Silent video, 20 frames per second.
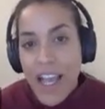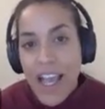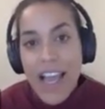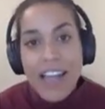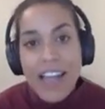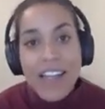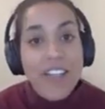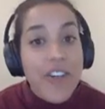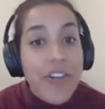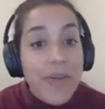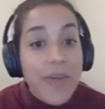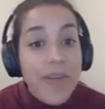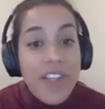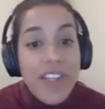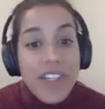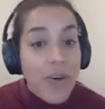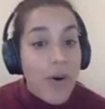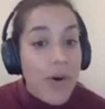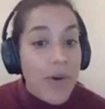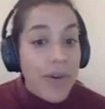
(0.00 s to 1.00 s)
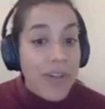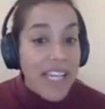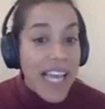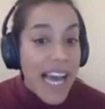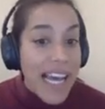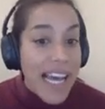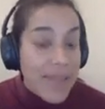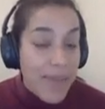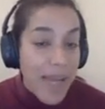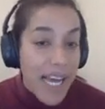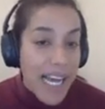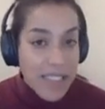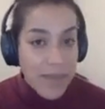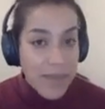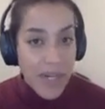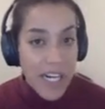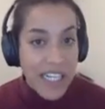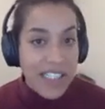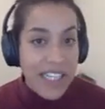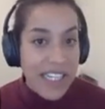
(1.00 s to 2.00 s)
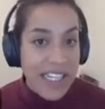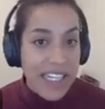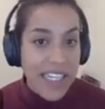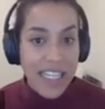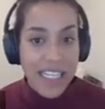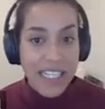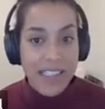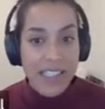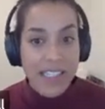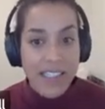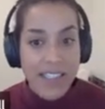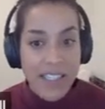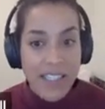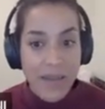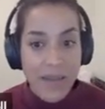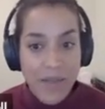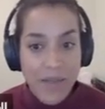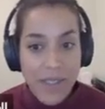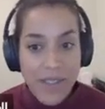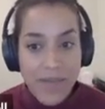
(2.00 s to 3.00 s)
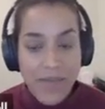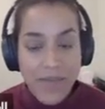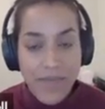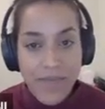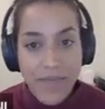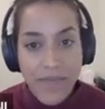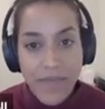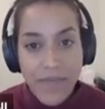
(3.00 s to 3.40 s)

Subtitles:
and determine the total gas mass present in these systems.